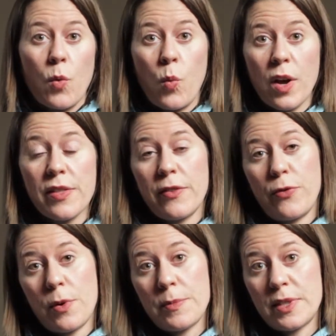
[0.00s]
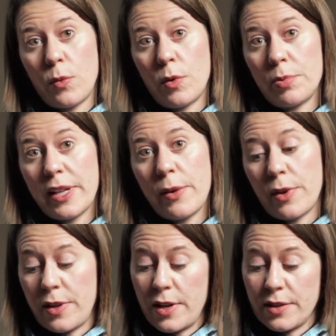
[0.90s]
One of the forms that we'll play
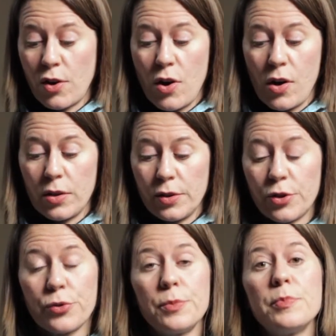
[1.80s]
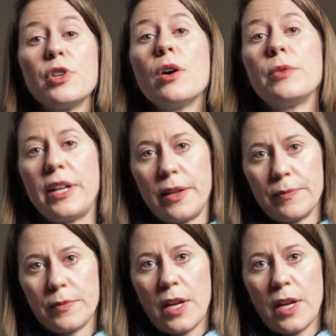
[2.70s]
with is called group toning,